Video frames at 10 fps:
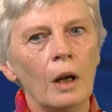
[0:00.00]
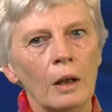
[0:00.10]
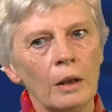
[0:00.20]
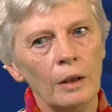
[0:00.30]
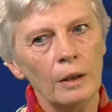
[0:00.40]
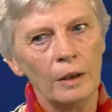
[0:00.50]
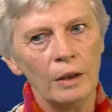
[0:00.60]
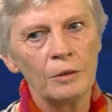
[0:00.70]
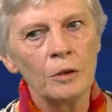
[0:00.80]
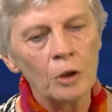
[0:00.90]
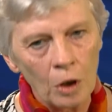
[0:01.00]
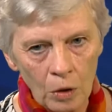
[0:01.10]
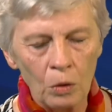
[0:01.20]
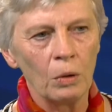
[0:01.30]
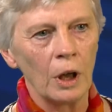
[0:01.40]

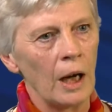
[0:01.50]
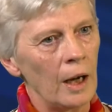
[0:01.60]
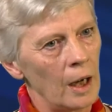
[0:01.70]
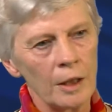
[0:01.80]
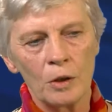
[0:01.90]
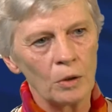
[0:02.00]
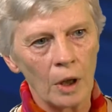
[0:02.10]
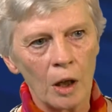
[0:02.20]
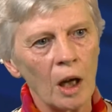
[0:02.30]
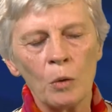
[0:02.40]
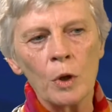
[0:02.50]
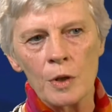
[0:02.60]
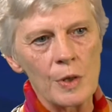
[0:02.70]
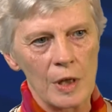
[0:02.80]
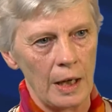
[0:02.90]
No, I
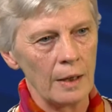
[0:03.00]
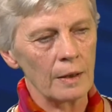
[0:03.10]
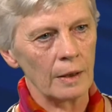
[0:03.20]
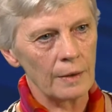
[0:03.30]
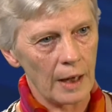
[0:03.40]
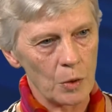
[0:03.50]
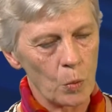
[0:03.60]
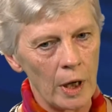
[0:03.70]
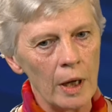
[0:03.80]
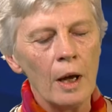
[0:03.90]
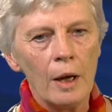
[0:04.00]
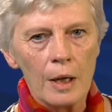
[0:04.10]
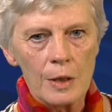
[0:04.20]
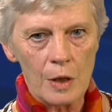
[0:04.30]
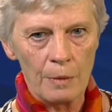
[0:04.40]
wouldn't say it in that way.
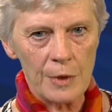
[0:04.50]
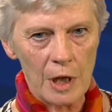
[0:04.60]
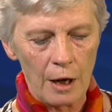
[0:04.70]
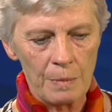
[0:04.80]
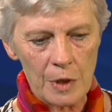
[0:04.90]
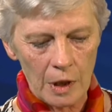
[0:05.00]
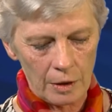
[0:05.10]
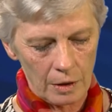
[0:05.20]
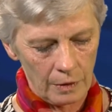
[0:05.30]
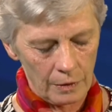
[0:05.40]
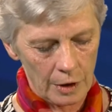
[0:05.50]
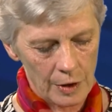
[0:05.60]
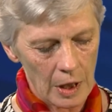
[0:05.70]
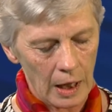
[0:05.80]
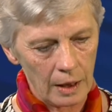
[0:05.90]
Sometimes the
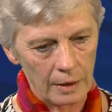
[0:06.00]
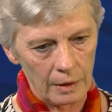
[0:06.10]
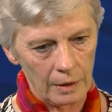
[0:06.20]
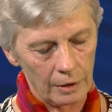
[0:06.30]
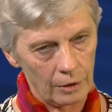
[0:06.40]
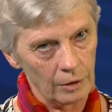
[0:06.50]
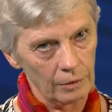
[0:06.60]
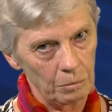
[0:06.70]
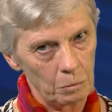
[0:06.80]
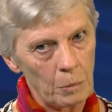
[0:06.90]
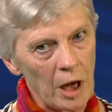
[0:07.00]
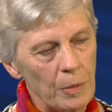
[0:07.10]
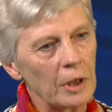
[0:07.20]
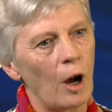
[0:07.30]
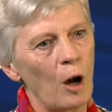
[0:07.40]
child may
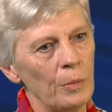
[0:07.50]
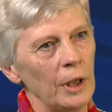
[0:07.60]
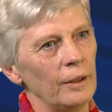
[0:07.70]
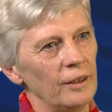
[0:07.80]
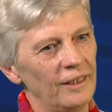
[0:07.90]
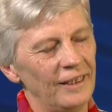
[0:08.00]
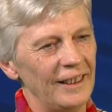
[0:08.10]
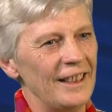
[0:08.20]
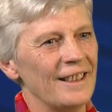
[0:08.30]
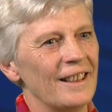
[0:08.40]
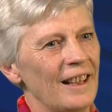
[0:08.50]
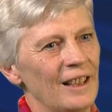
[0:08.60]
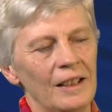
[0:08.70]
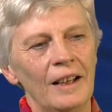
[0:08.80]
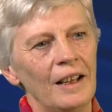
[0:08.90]
become
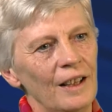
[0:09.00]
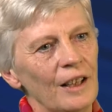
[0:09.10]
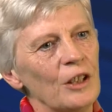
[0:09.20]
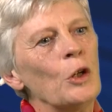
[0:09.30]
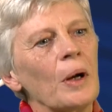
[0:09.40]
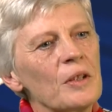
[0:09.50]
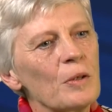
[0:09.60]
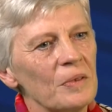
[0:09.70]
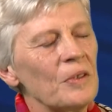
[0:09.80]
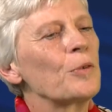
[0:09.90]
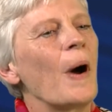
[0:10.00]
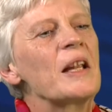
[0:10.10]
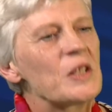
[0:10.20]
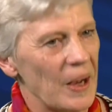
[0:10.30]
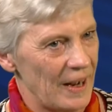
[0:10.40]
in not the
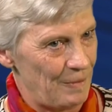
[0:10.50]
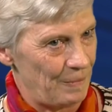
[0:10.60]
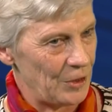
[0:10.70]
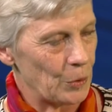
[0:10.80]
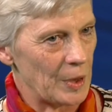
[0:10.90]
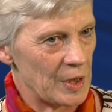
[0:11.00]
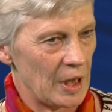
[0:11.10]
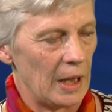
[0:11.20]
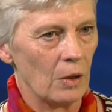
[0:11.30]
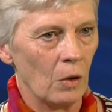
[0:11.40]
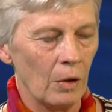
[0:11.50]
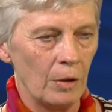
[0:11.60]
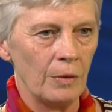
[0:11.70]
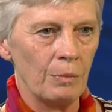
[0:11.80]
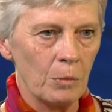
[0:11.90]
right time, you can say, or
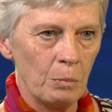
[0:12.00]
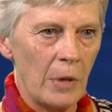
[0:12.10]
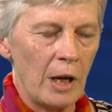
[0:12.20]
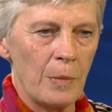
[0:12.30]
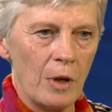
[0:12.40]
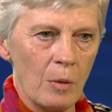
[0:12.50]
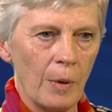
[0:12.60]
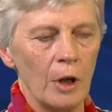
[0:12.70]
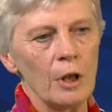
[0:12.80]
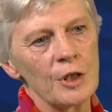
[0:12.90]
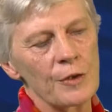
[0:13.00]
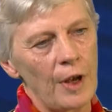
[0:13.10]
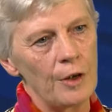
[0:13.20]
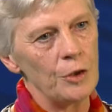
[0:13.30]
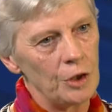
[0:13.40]
maybe the mother is
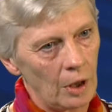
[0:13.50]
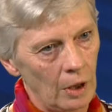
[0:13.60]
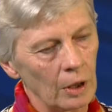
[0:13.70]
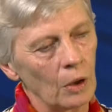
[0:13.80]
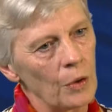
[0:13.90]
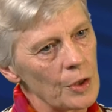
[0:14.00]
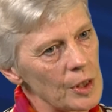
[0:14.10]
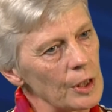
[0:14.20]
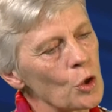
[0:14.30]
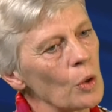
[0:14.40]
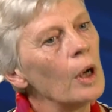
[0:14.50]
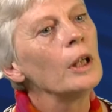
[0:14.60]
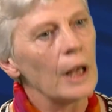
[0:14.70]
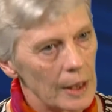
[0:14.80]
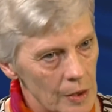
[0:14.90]
very young, or
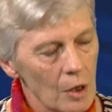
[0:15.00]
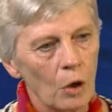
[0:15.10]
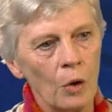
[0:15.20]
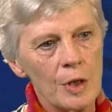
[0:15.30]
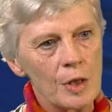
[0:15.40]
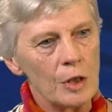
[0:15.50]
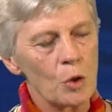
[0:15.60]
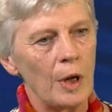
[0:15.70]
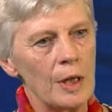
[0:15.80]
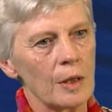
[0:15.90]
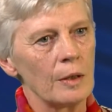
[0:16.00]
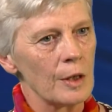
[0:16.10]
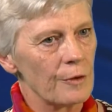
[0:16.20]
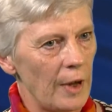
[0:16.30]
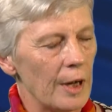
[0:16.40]
the situation
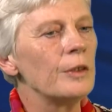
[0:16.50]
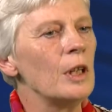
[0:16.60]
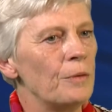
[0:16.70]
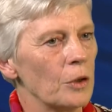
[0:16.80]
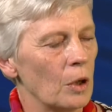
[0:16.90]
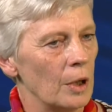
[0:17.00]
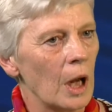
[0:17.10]
is very difficult.